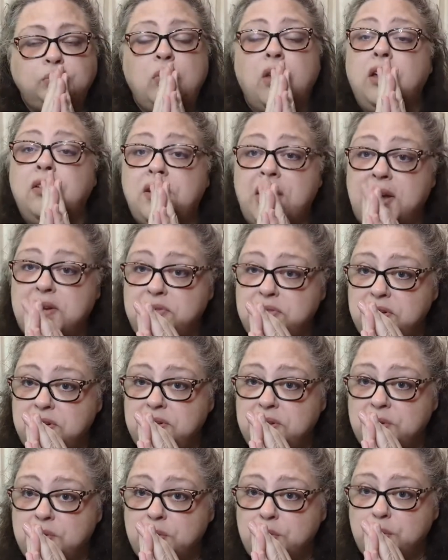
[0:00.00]
Nicely
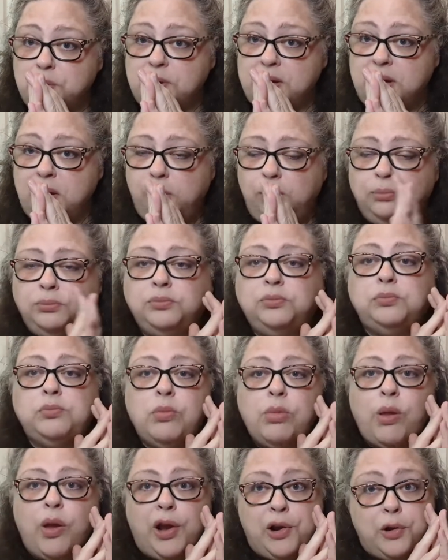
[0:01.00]
done, Korea
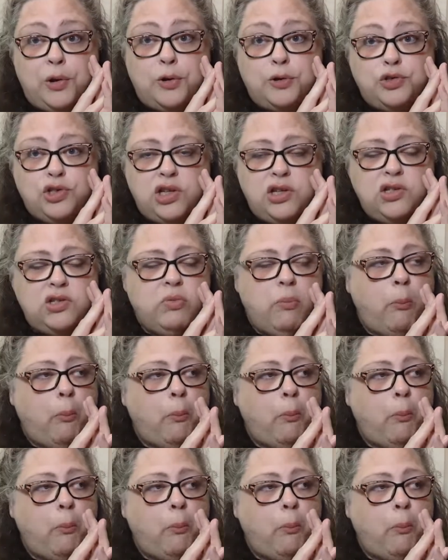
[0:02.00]
and Hershey's.